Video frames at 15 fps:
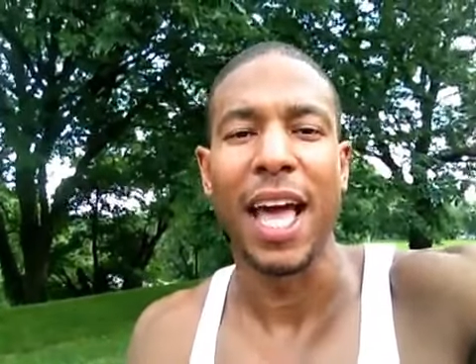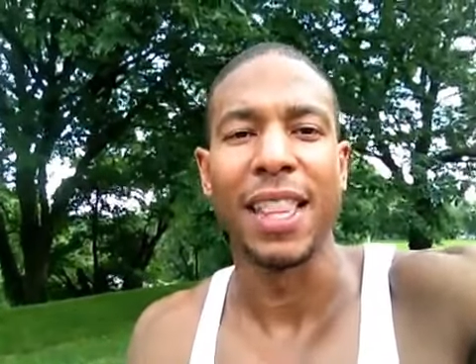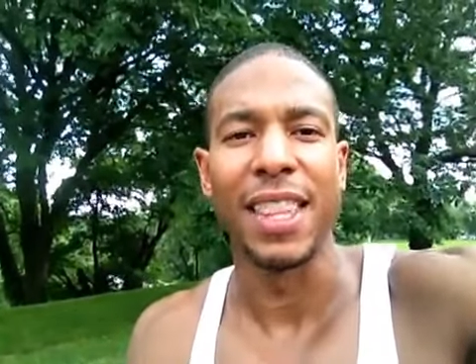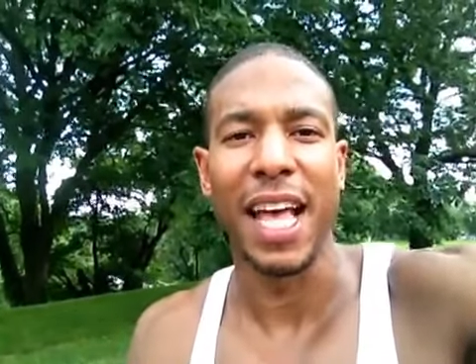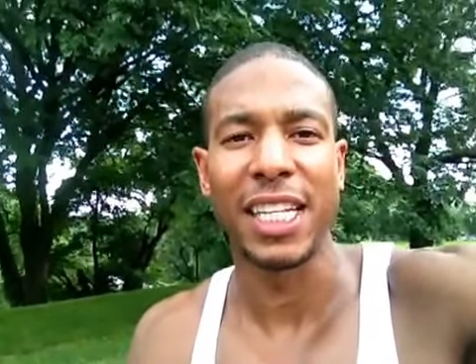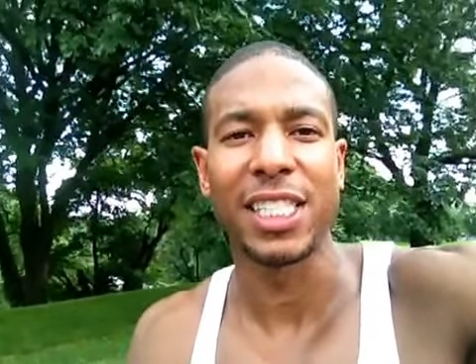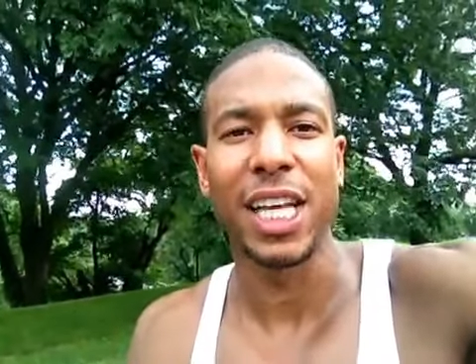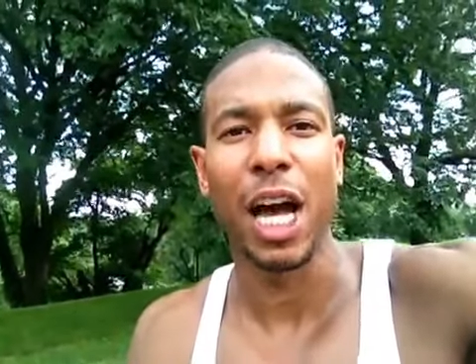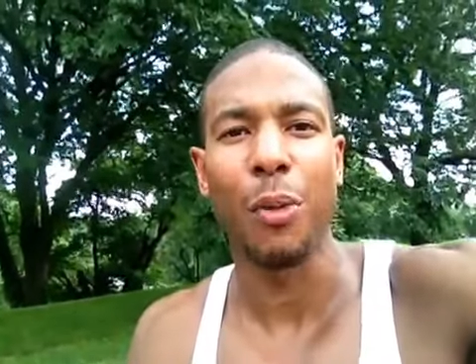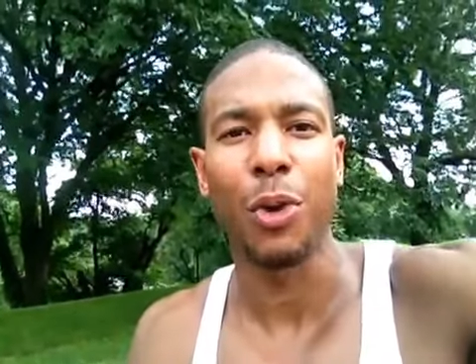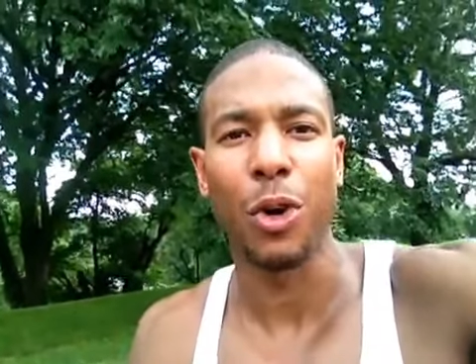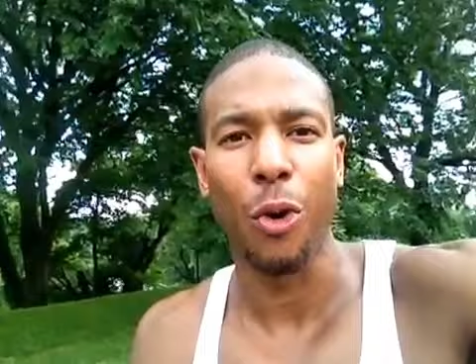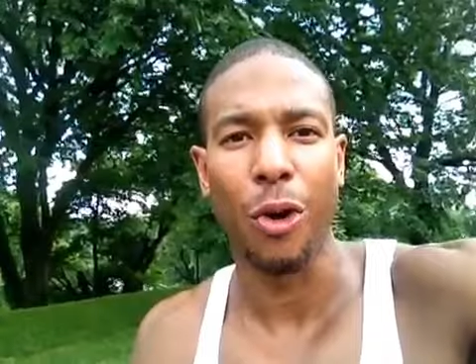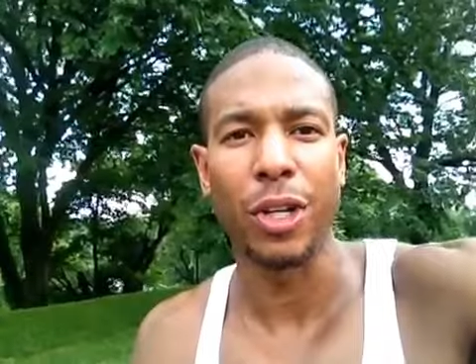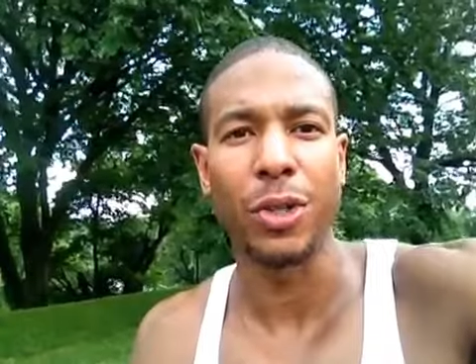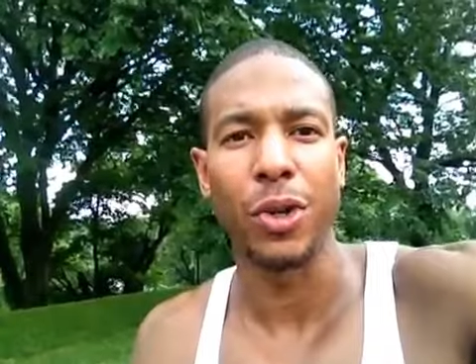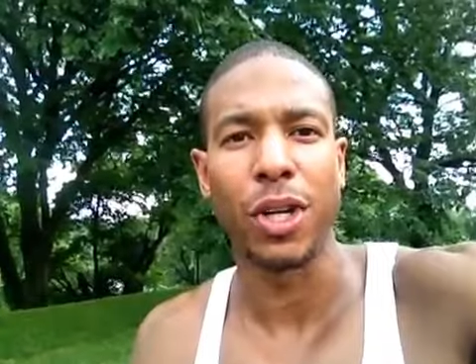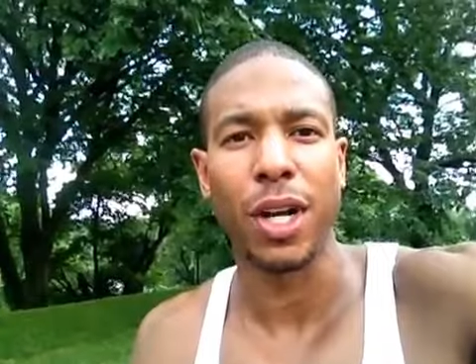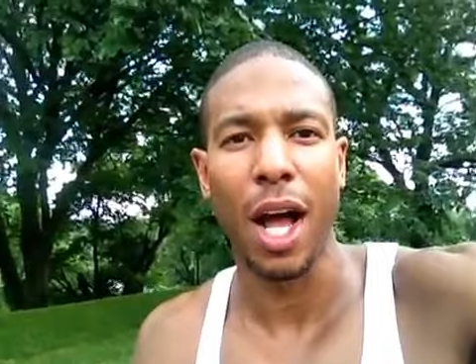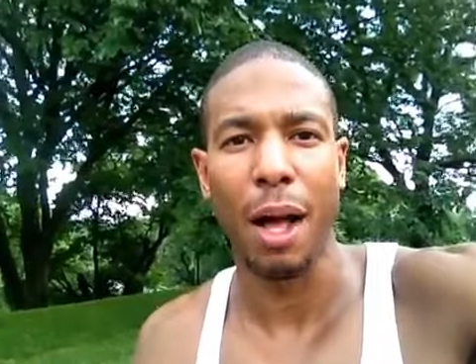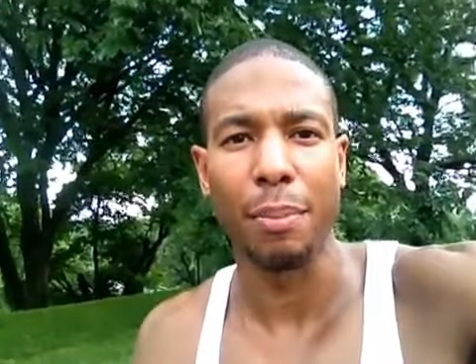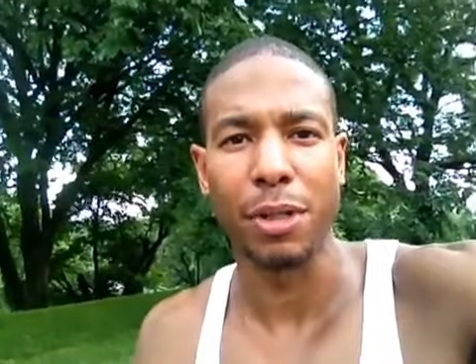And that's how we're going to
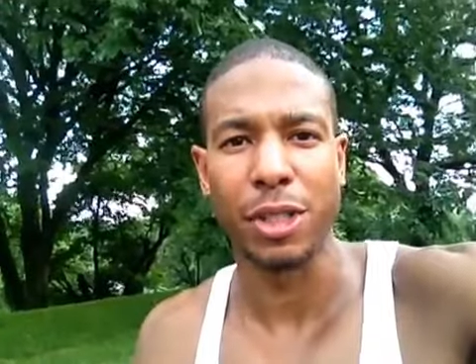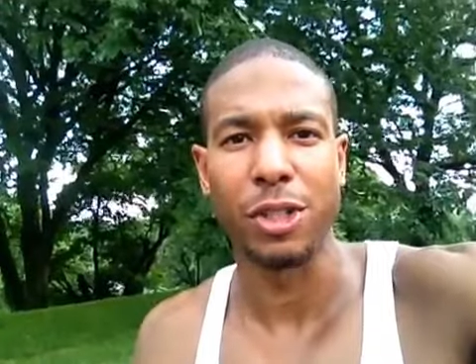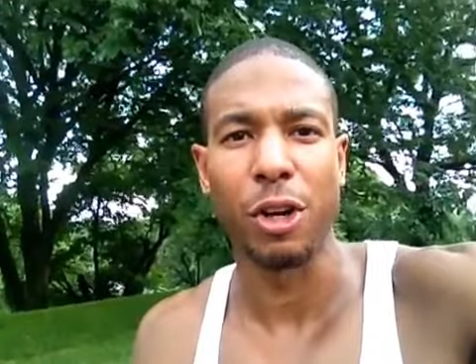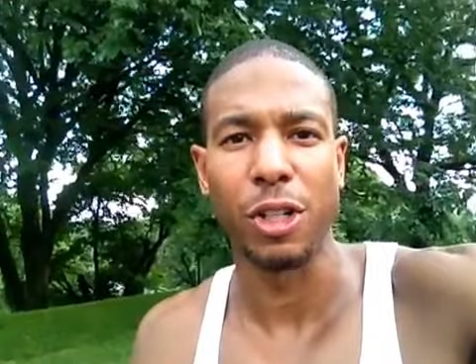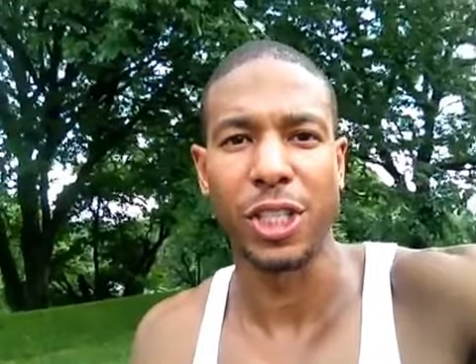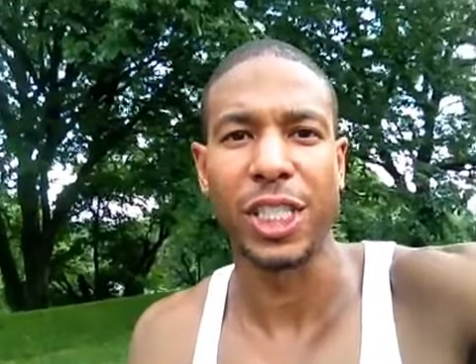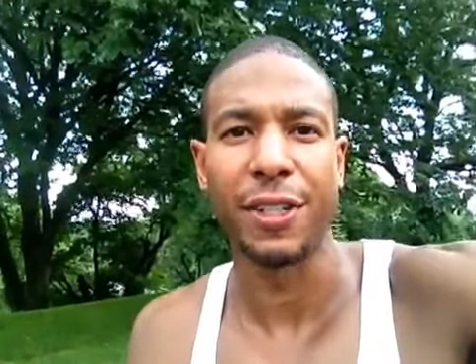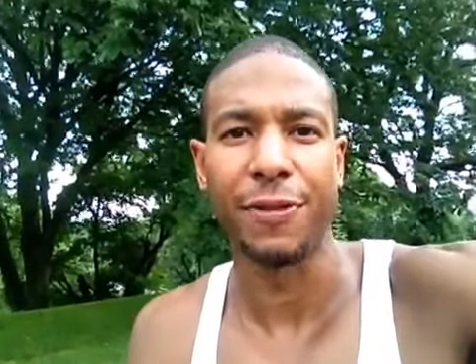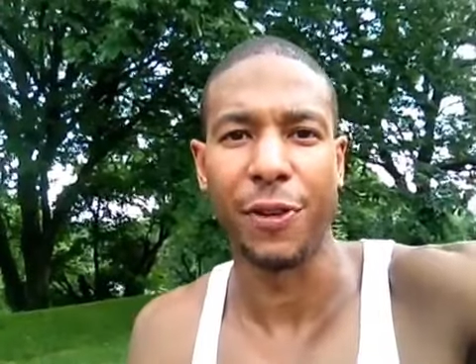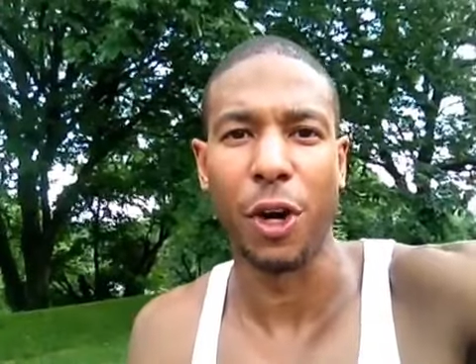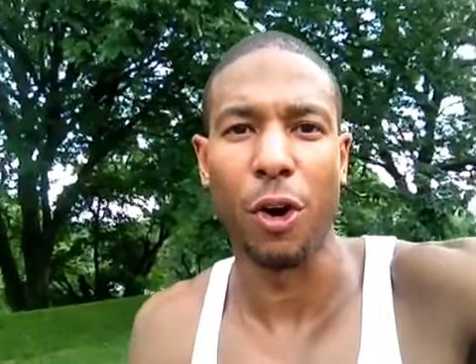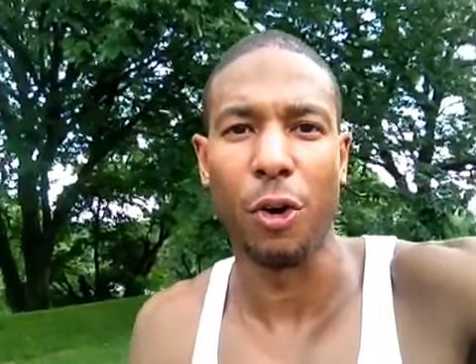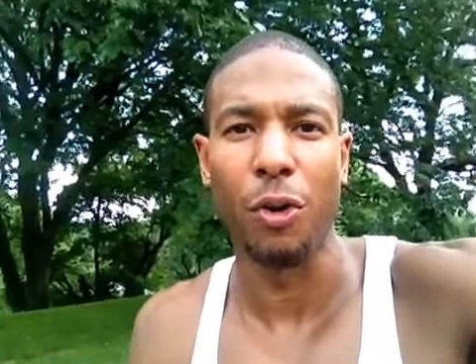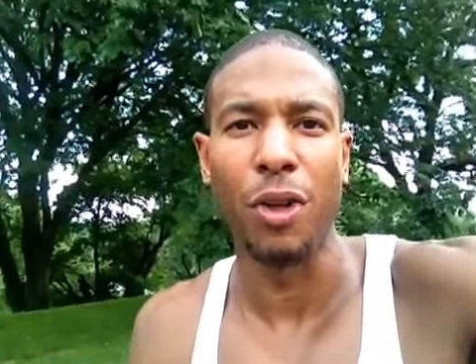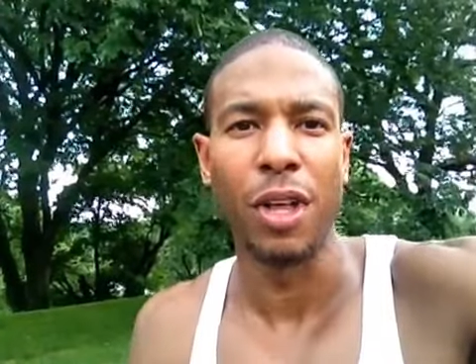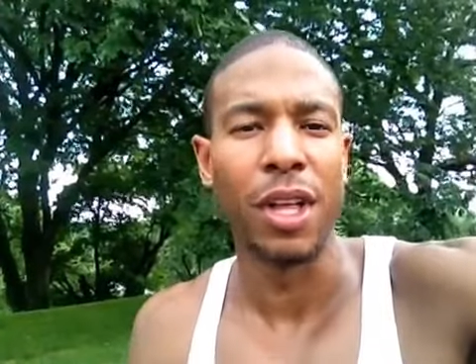accomplish our chief goal.